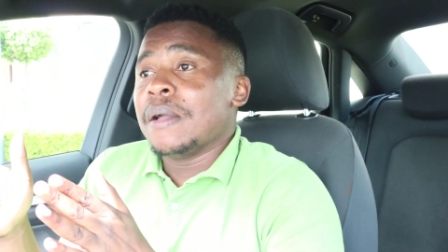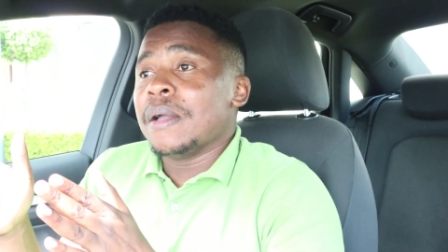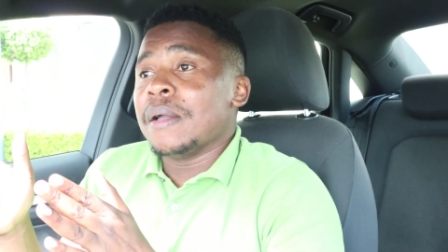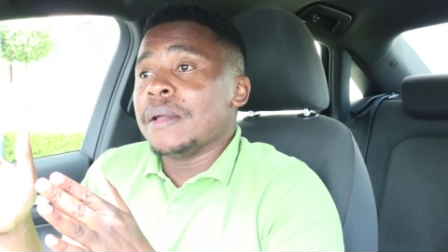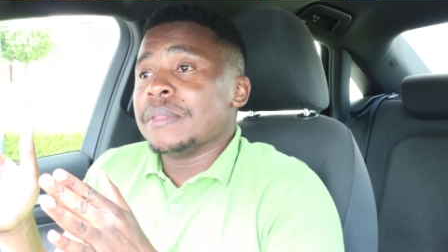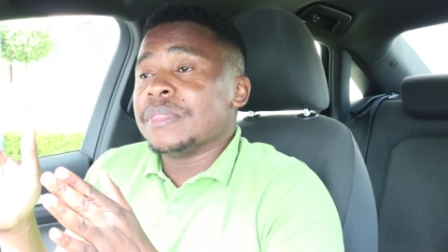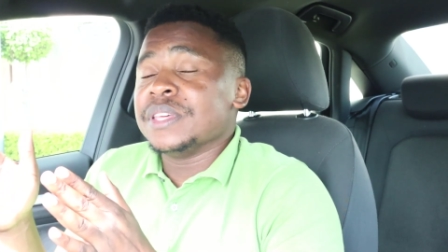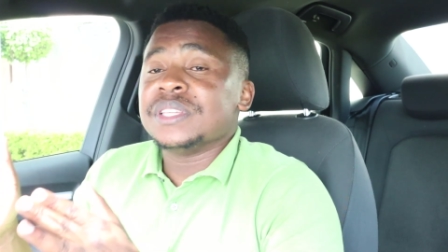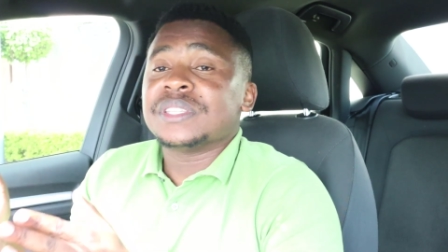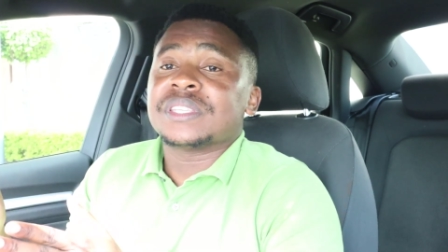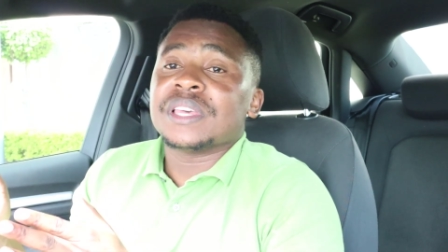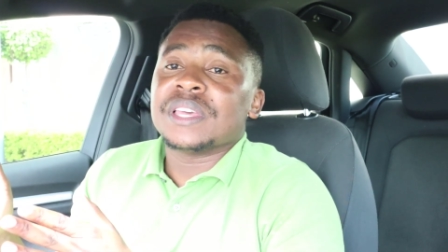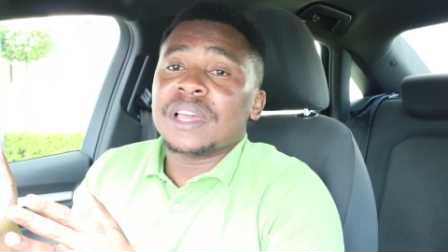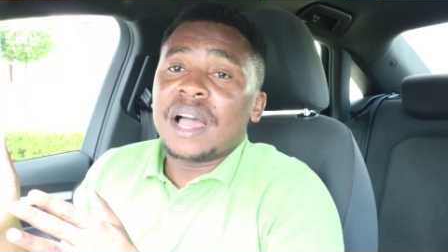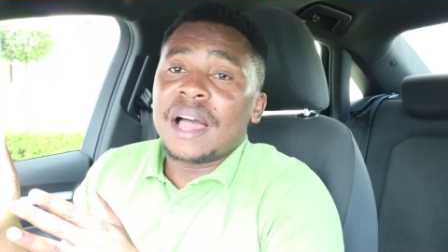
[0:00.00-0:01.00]
uh
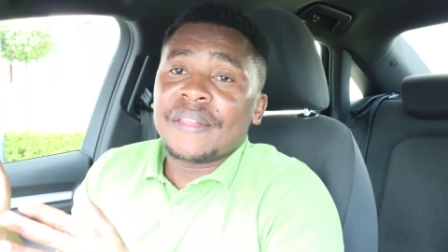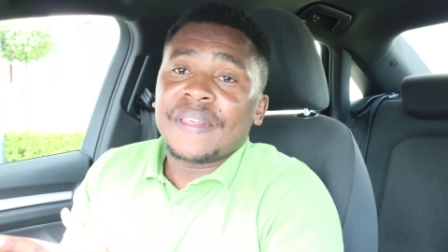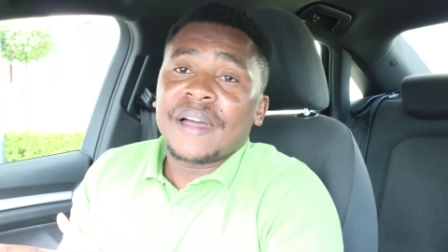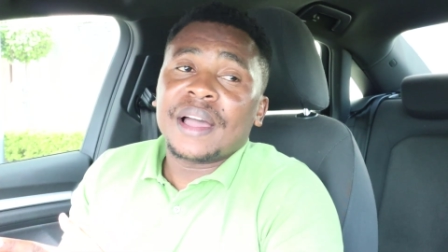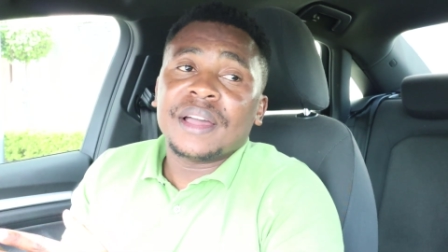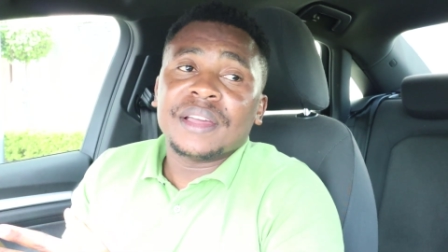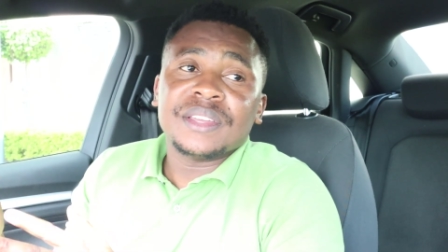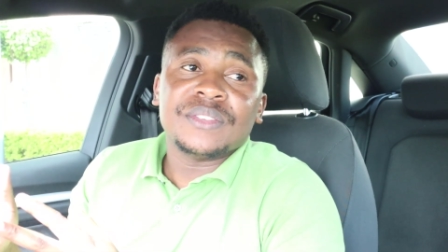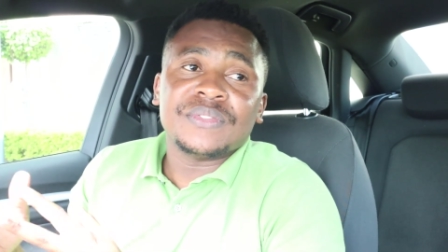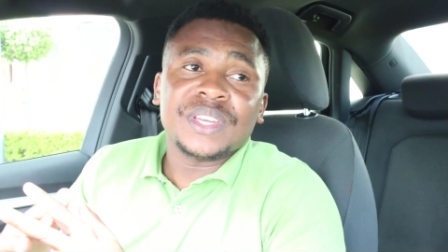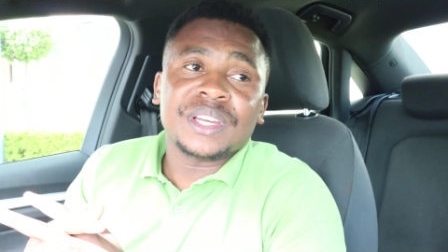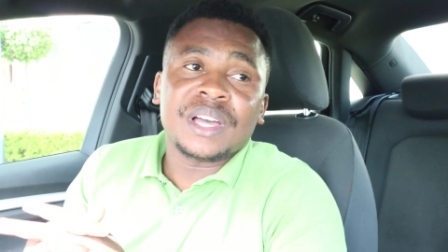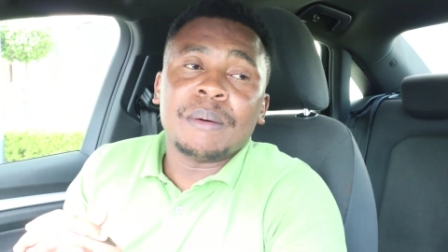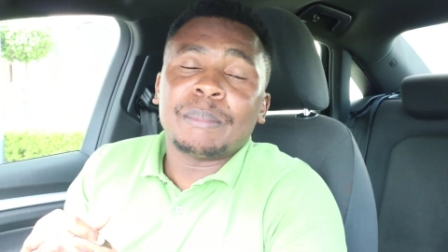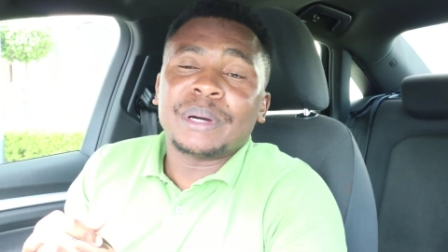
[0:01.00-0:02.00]
these uh, other
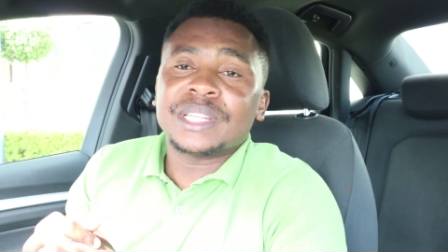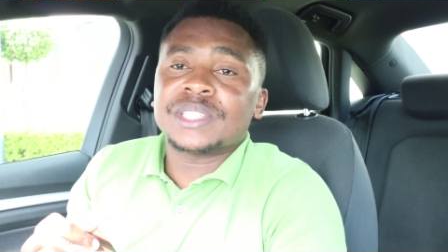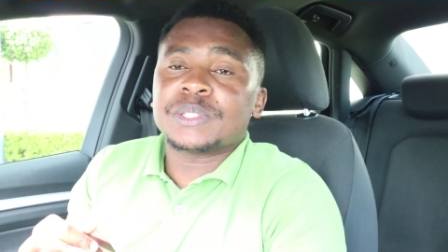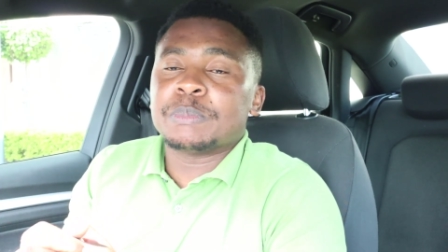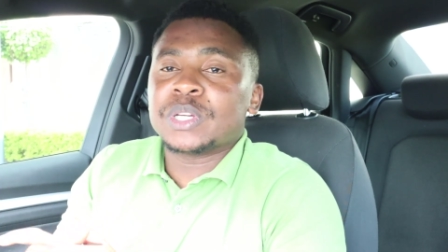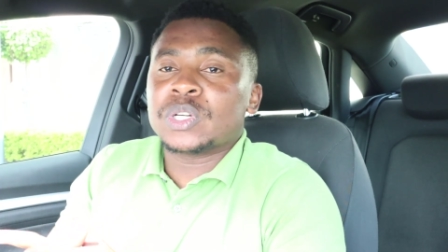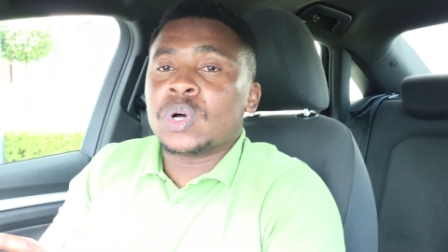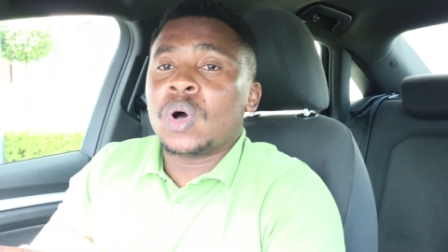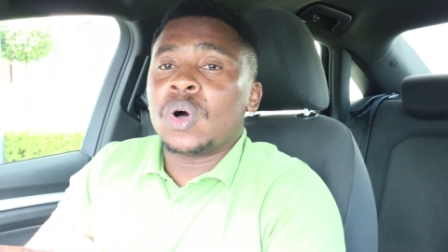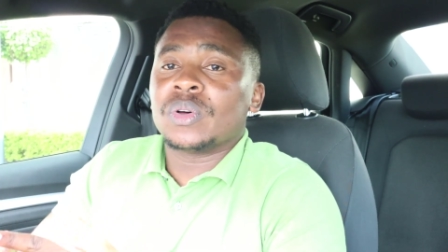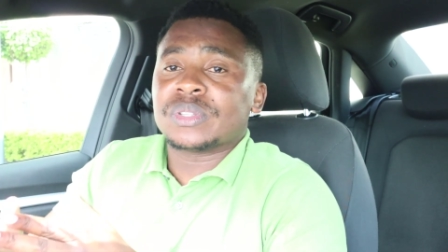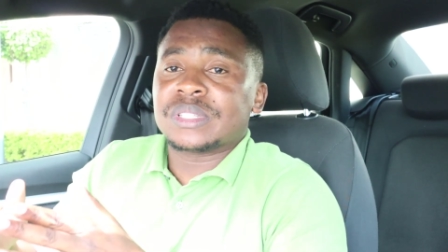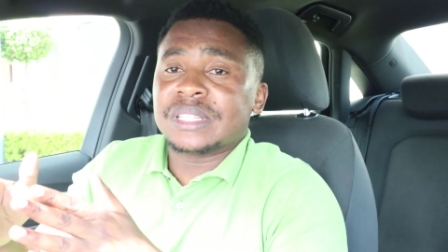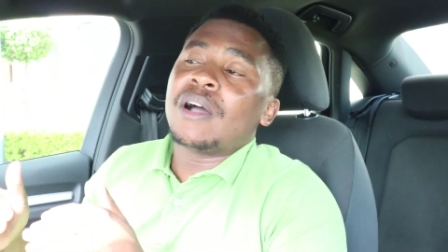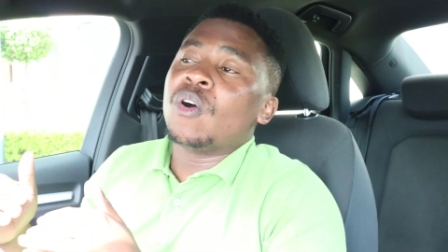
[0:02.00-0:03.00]
EV companies
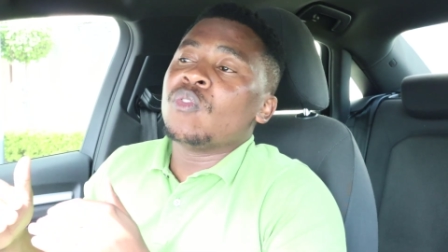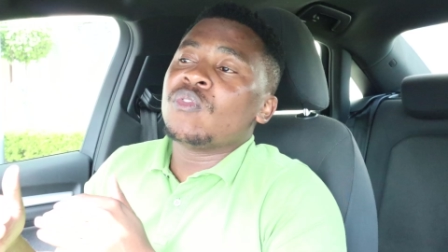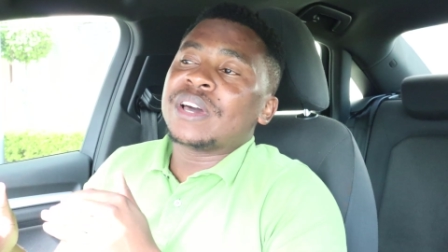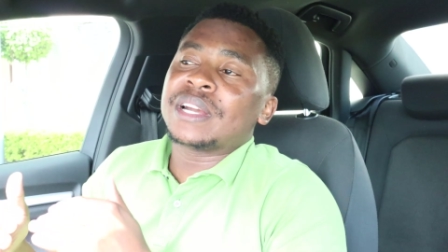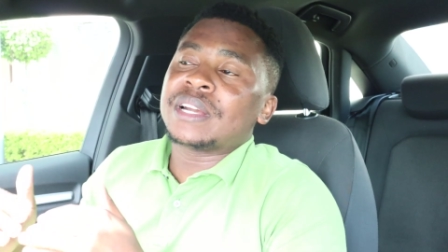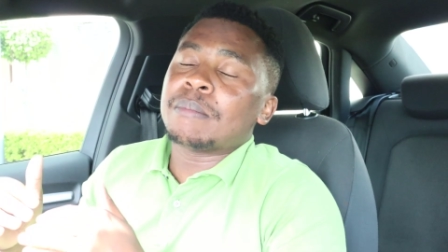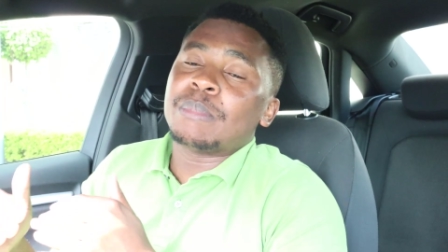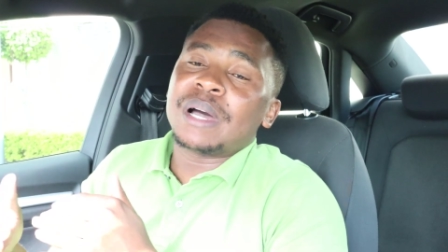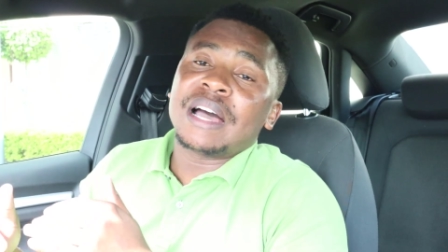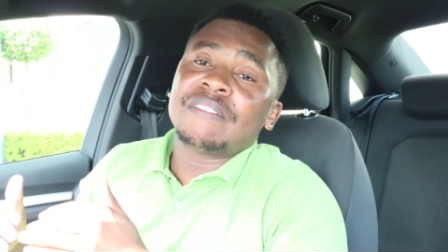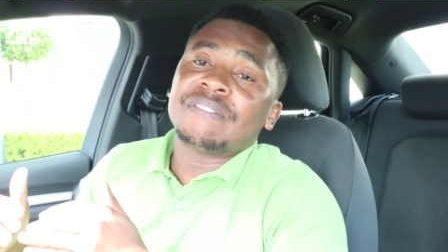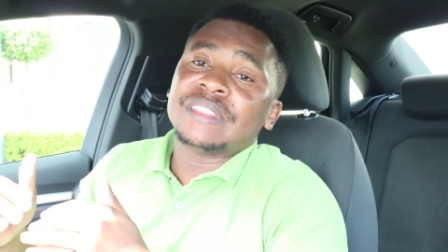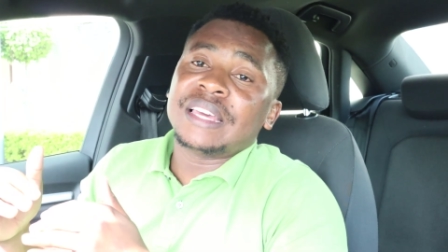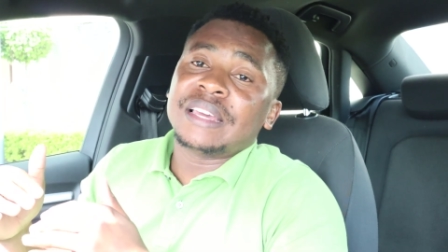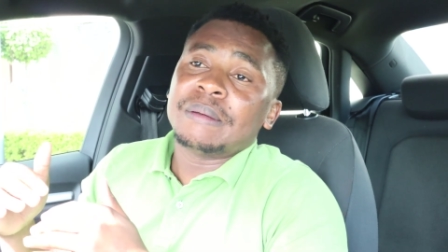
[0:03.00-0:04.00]
because over and
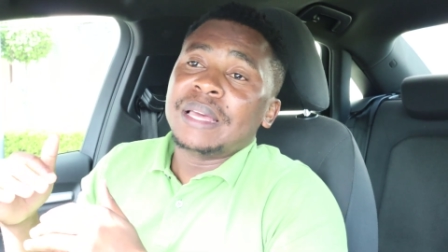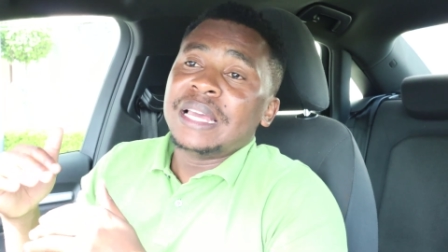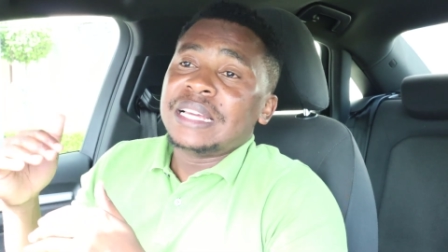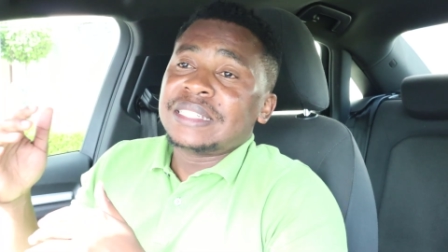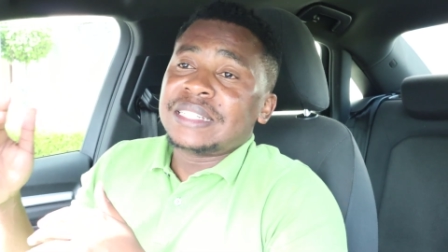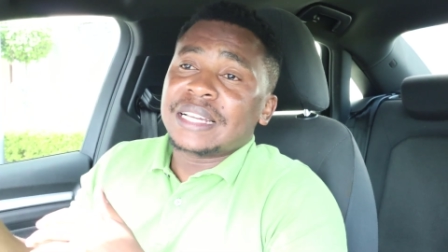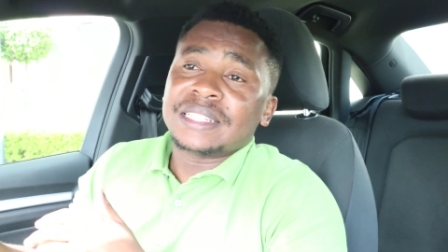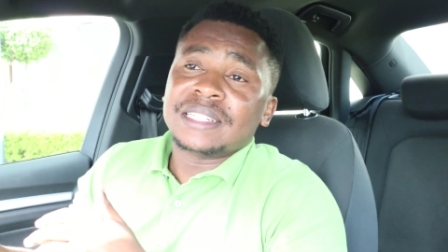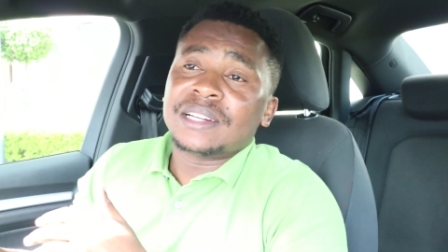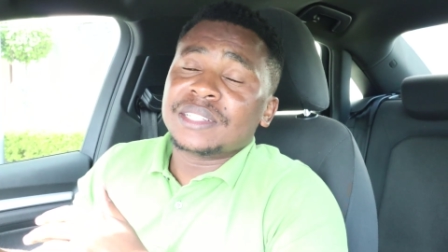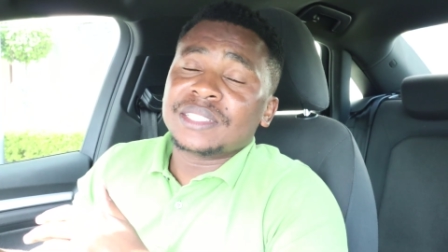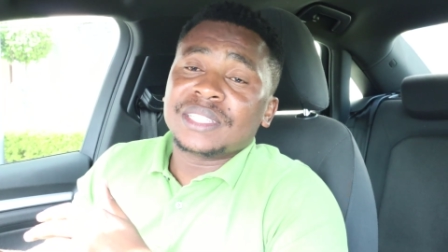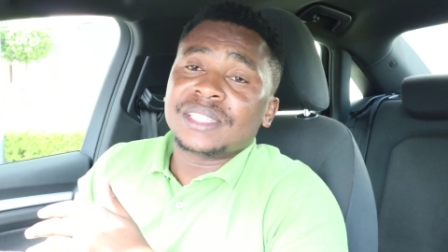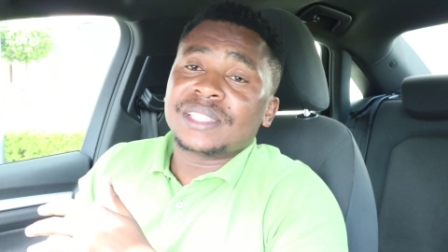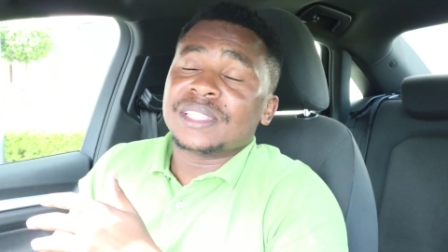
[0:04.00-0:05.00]
above the
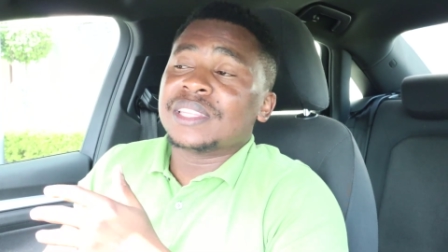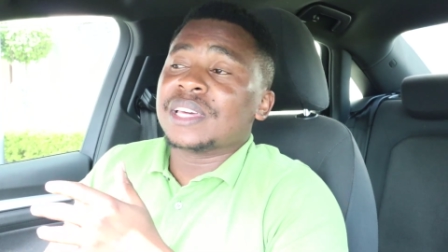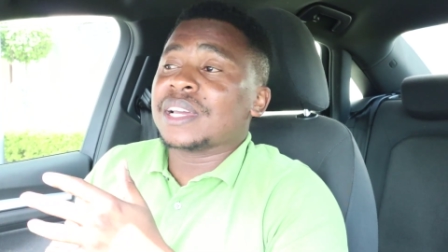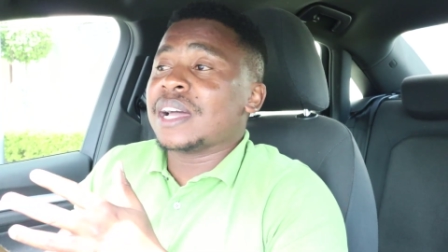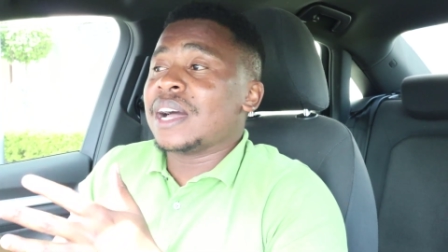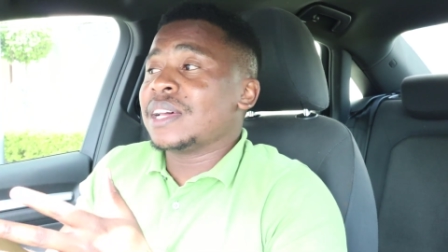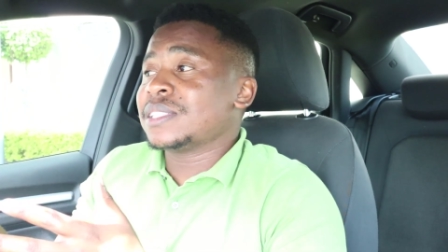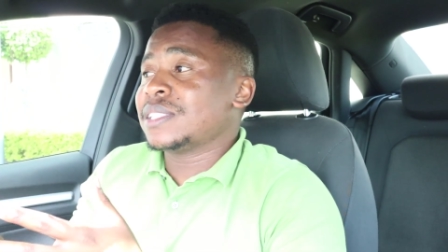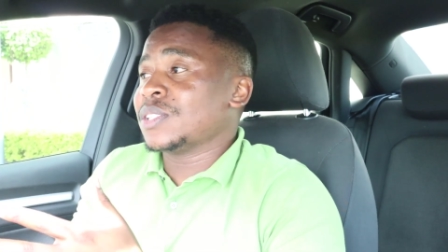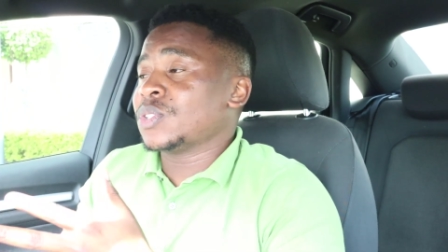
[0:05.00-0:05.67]
technologies in their cars,